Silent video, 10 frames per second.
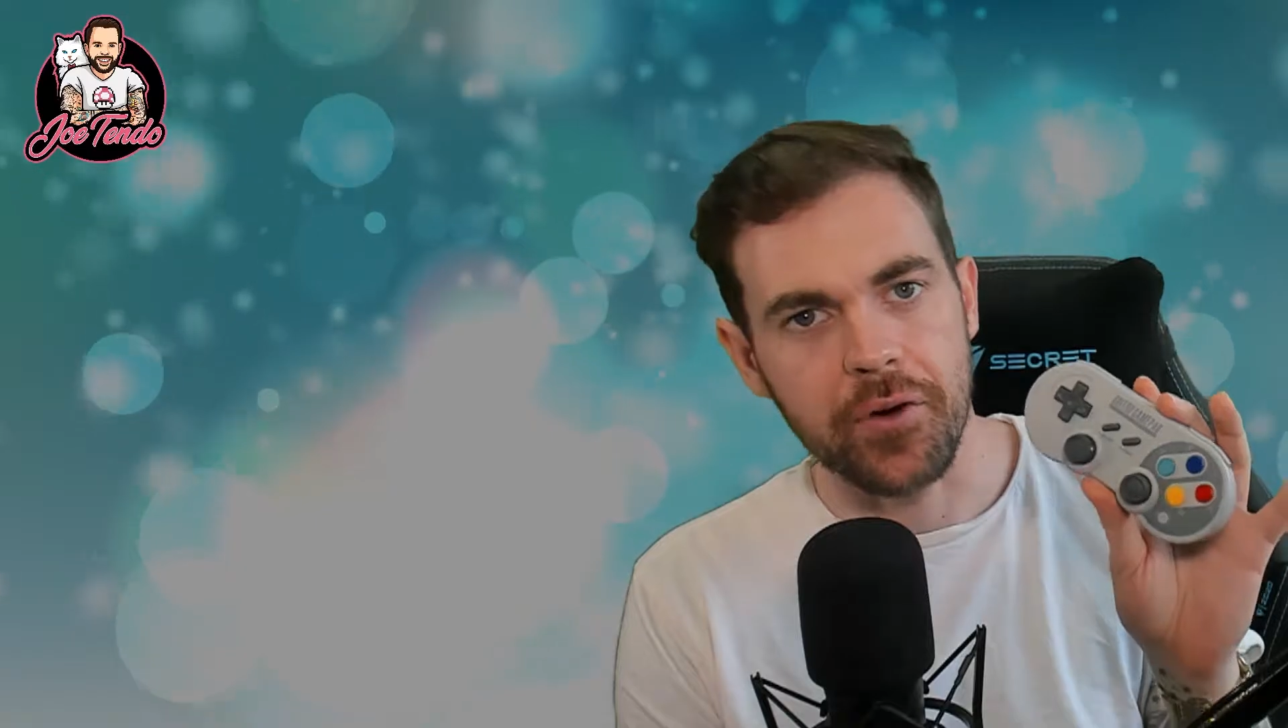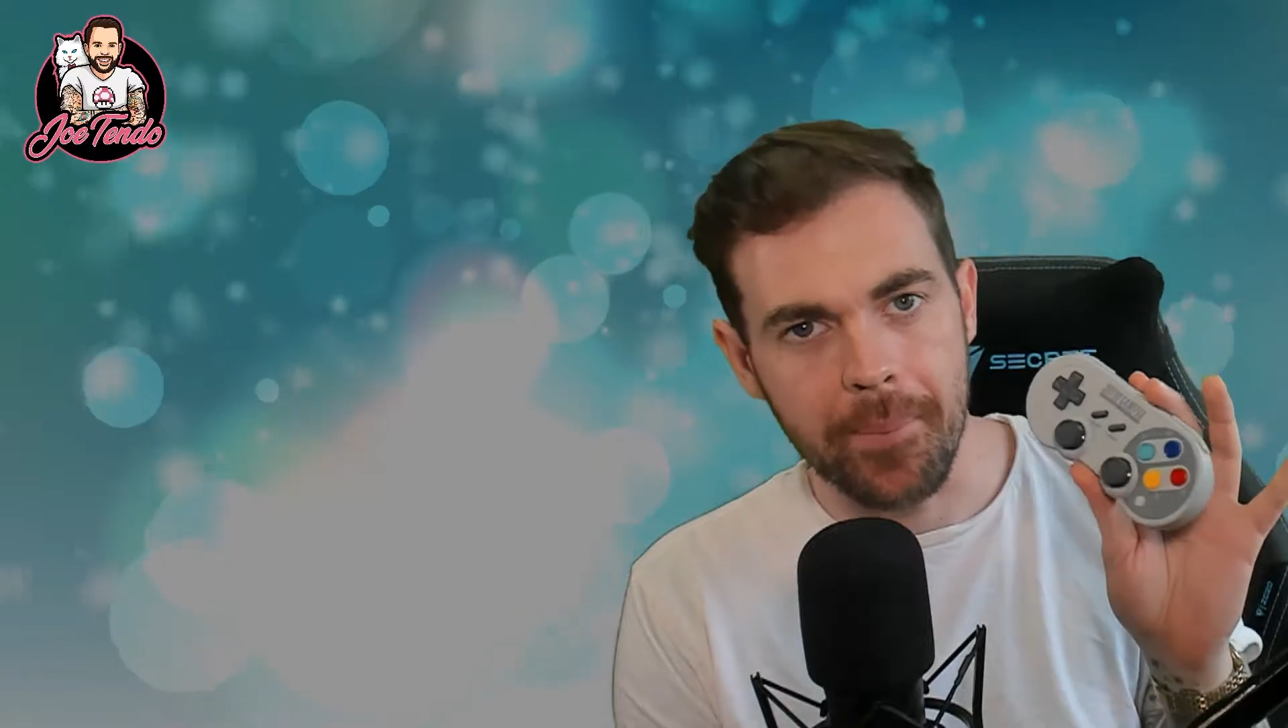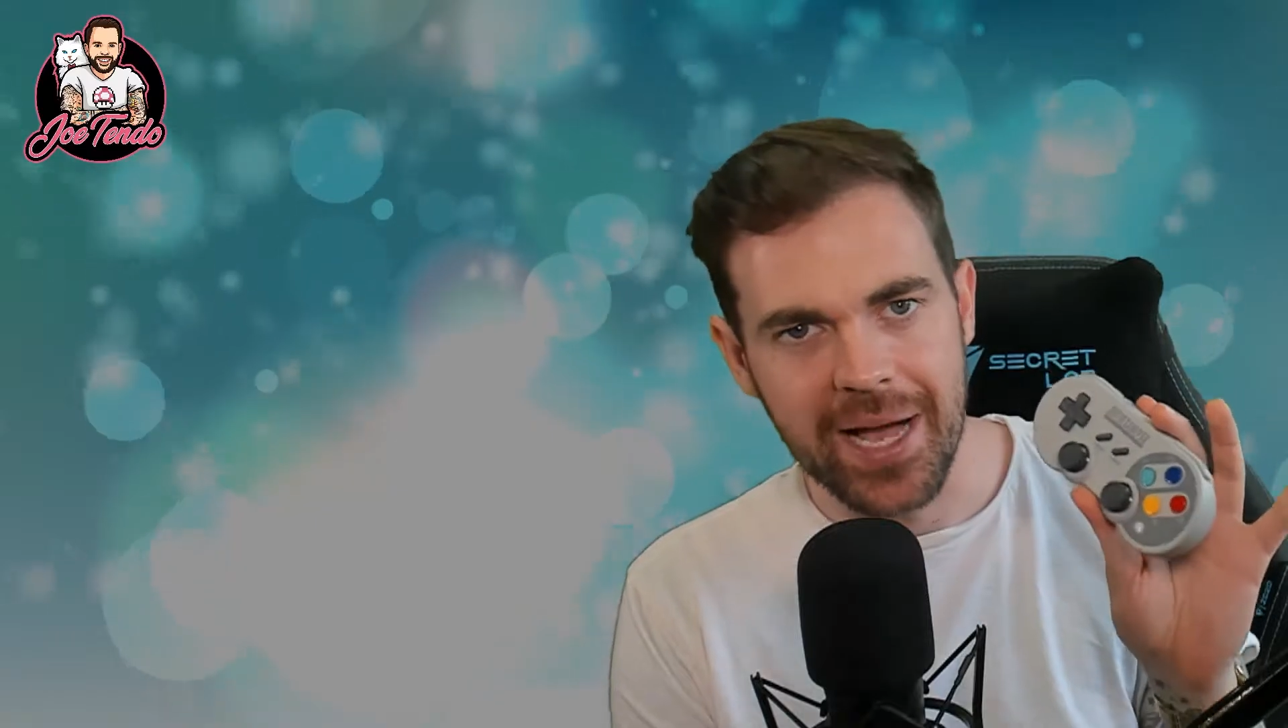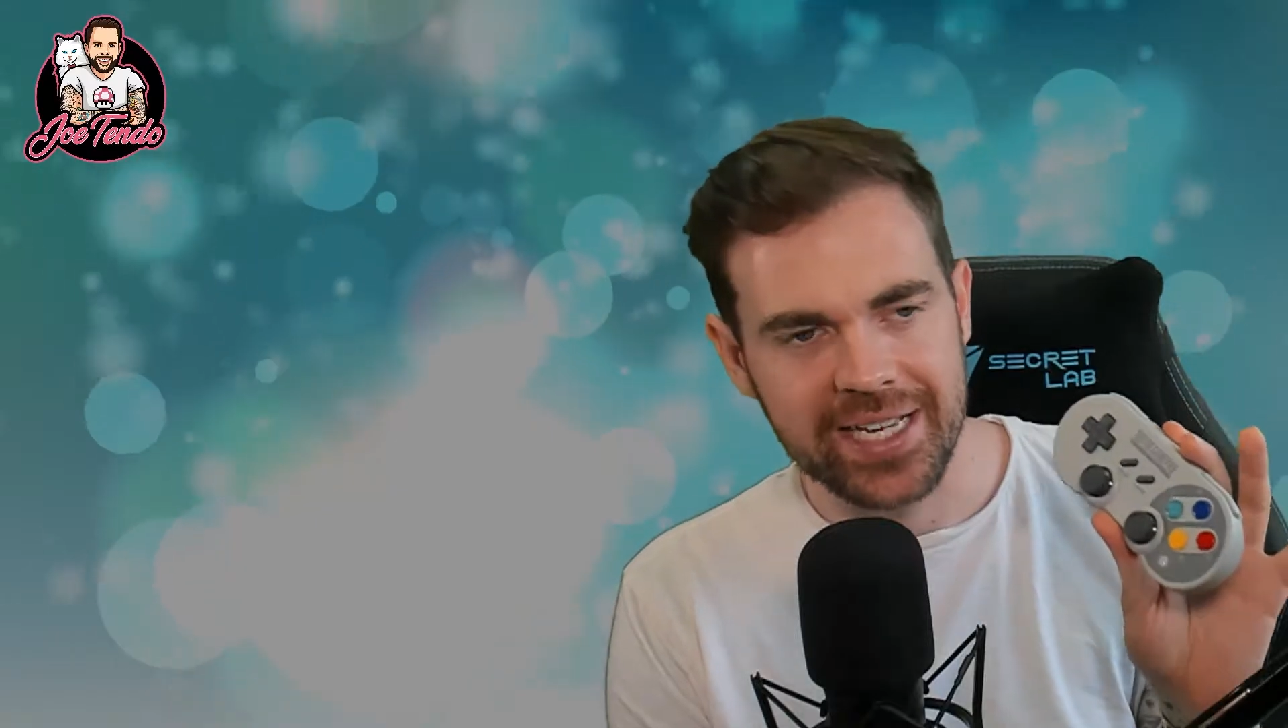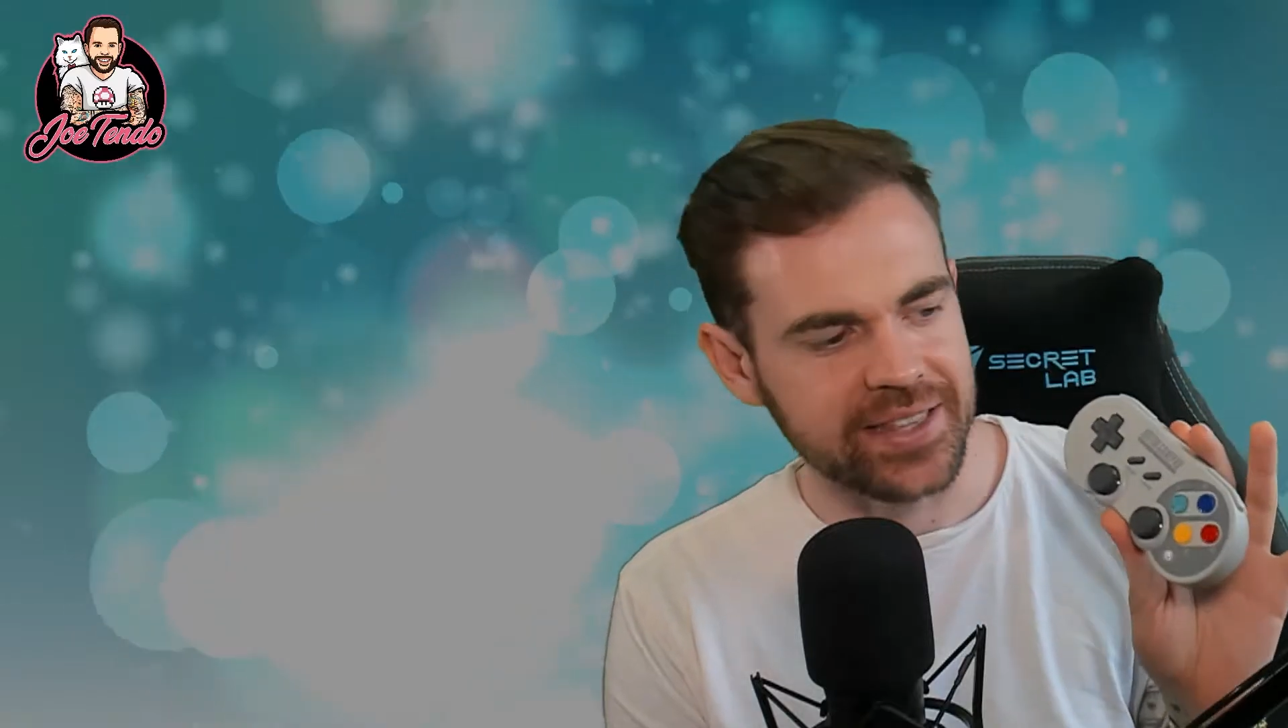
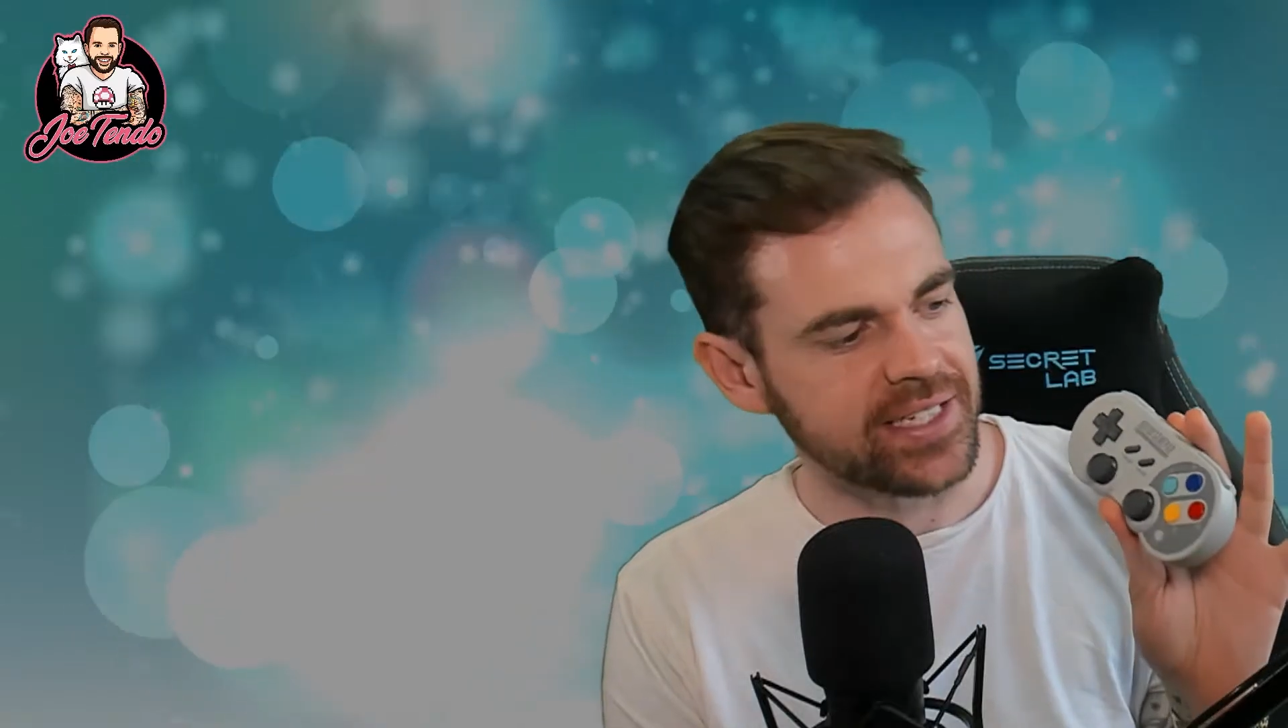from back